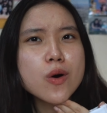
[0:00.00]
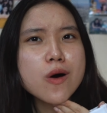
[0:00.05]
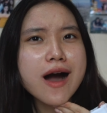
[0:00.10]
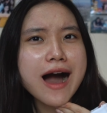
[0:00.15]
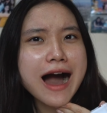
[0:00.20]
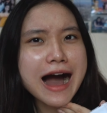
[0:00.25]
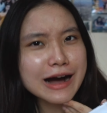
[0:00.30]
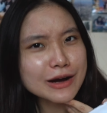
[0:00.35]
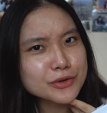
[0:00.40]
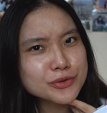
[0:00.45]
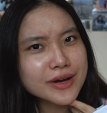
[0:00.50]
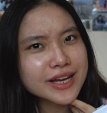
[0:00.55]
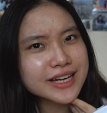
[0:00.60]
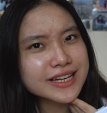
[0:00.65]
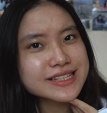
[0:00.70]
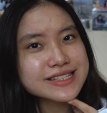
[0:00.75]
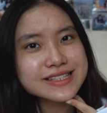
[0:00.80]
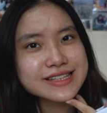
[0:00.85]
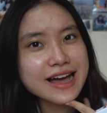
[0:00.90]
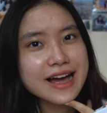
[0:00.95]
how do I
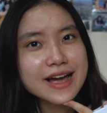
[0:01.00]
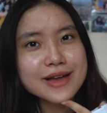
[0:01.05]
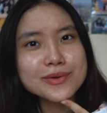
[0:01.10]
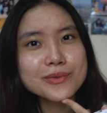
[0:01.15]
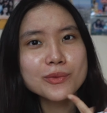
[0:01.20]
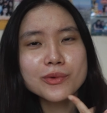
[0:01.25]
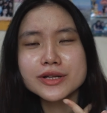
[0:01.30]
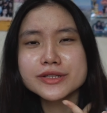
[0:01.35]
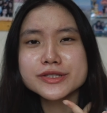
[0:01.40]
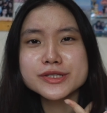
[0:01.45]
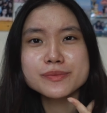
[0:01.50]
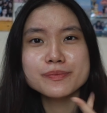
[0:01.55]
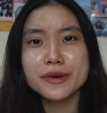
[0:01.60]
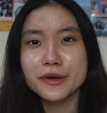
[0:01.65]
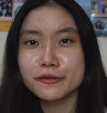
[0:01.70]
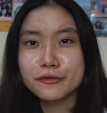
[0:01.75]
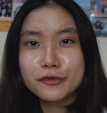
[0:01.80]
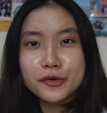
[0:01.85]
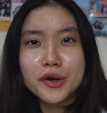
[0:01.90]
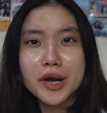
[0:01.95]
decide what to
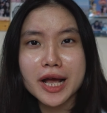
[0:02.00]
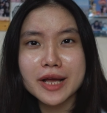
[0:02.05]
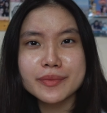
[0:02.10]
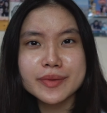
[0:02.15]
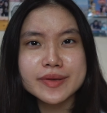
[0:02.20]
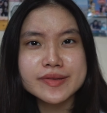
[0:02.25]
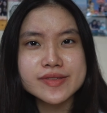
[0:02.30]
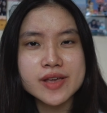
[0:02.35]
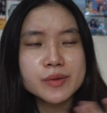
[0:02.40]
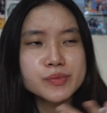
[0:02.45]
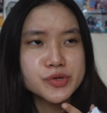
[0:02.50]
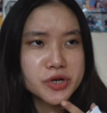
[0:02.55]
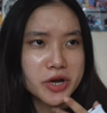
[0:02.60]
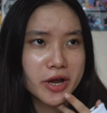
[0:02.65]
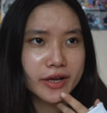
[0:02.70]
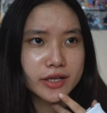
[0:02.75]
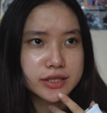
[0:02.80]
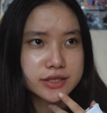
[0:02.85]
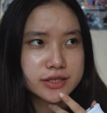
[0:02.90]
pick for an IB subject?